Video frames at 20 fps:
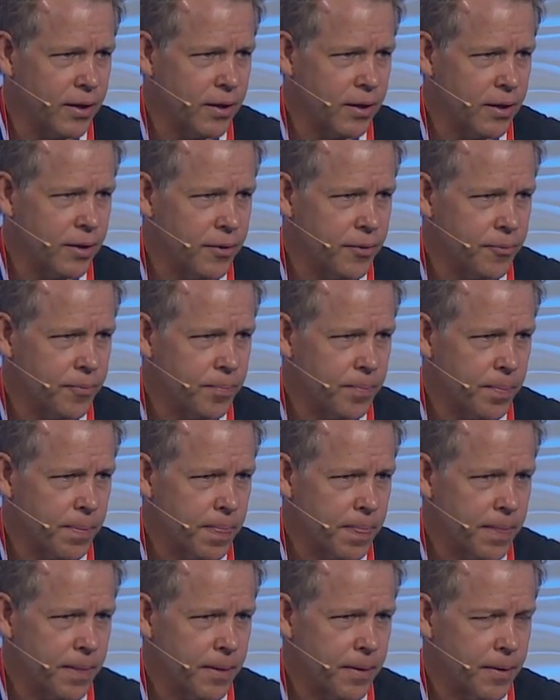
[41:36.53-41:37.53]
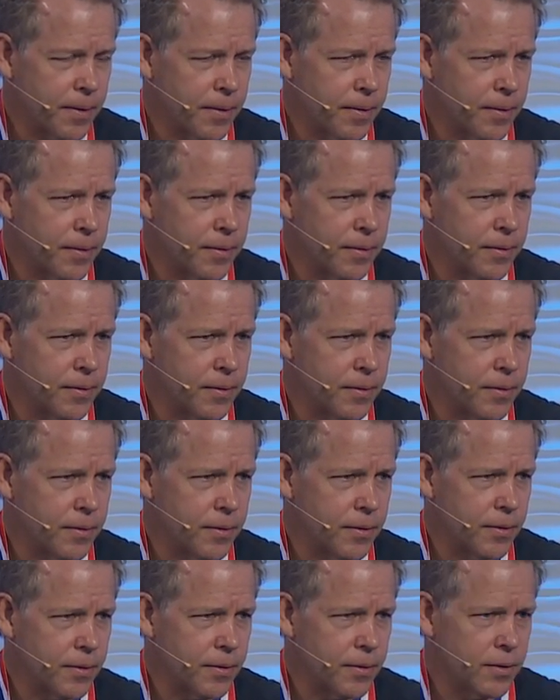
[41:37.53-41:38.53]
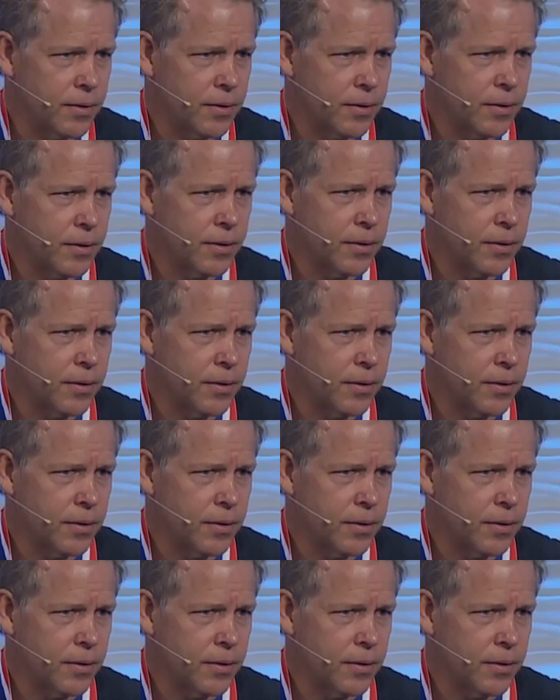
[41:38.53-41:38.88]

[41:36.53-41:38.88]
Nobody speaks.